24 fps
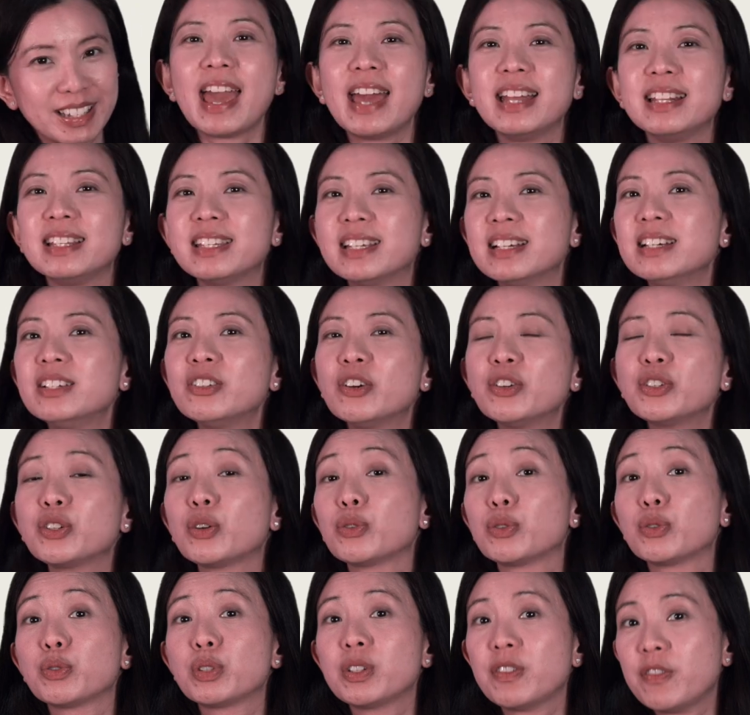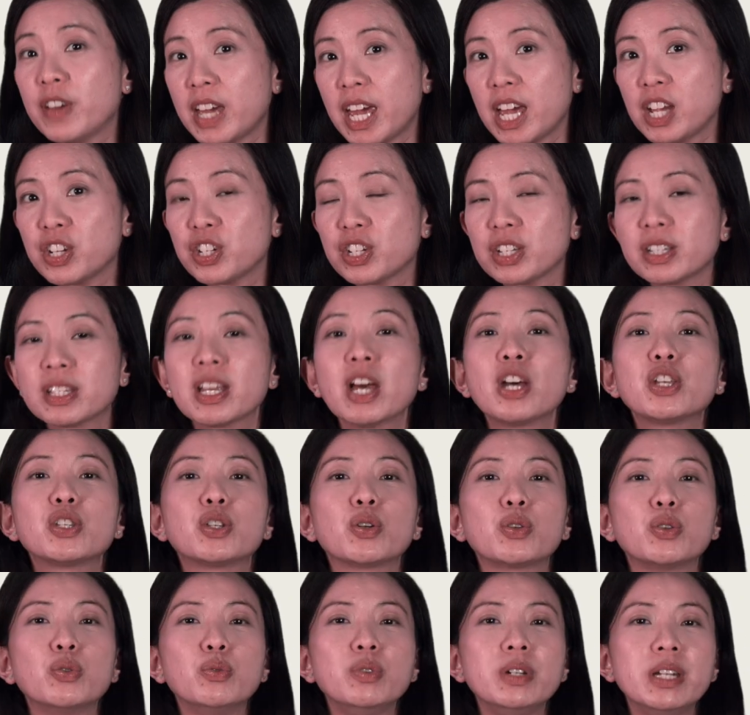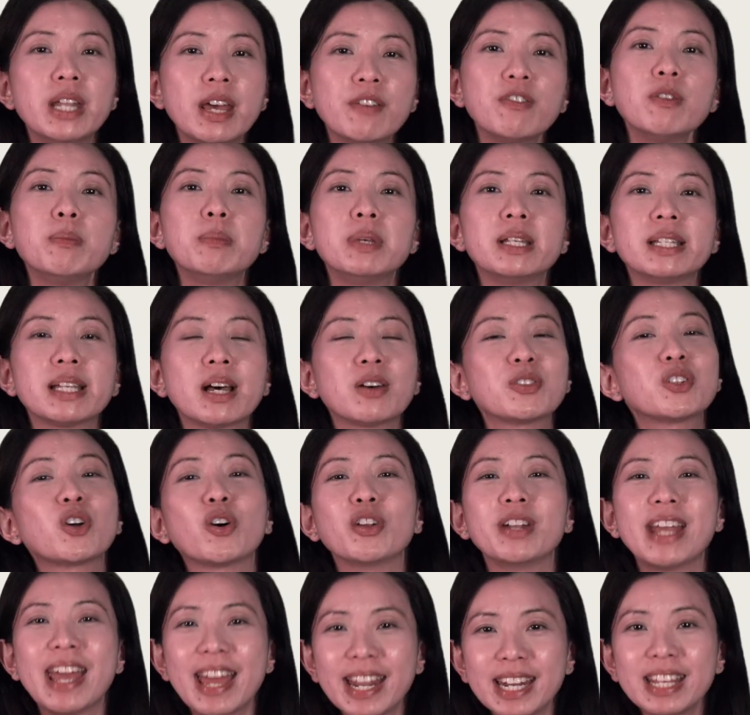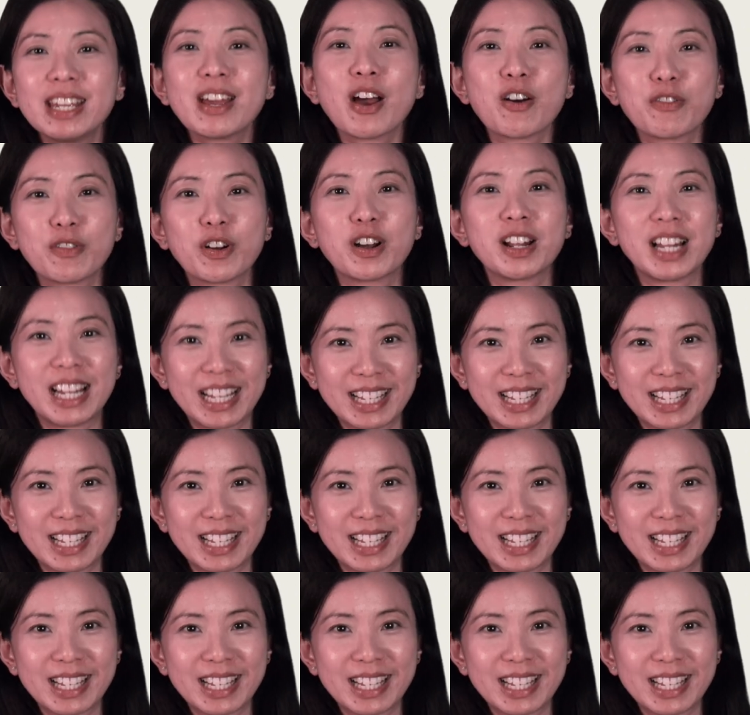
and turn on your notifications so you never miss out on any of our